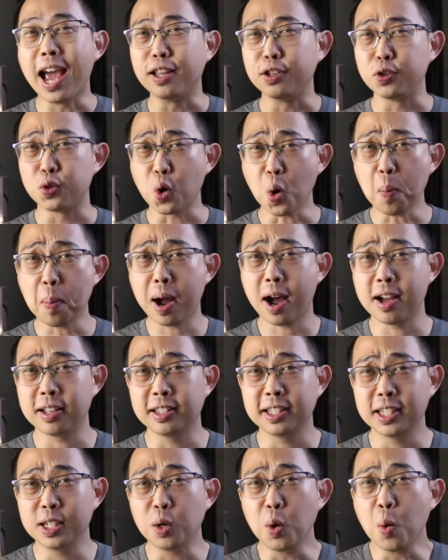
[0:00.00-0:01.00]
and your
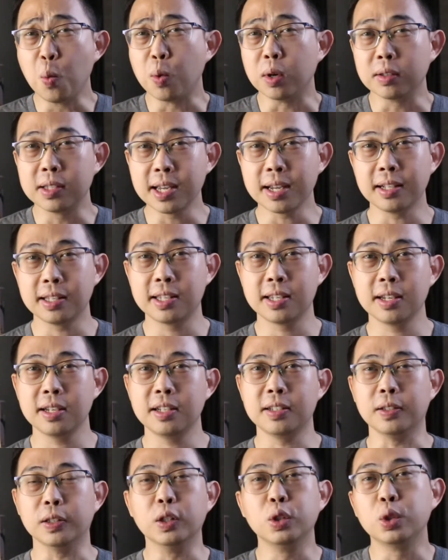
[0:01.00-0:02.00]
partner will take
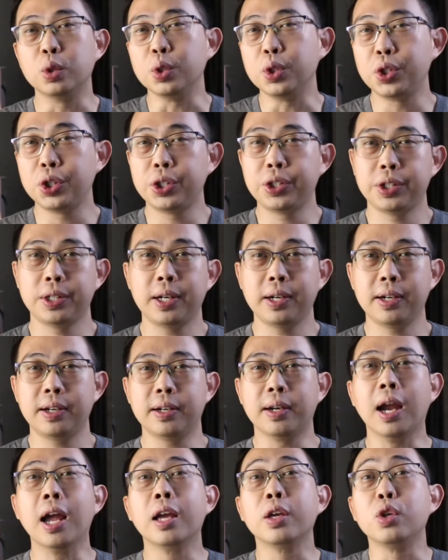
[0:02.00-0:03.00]
turn to
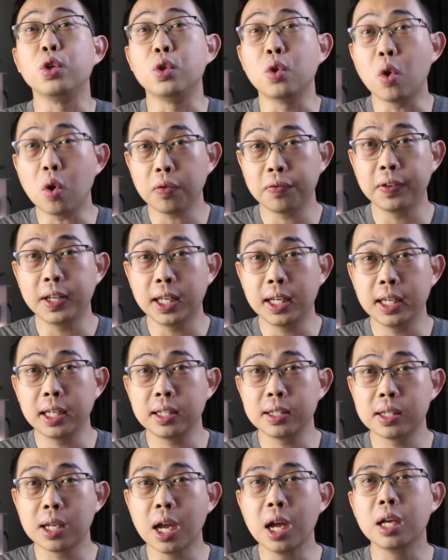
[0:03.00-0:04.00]
share your
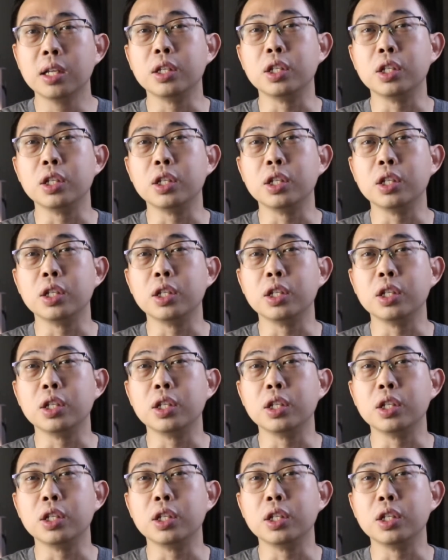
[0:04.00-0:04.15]
feelings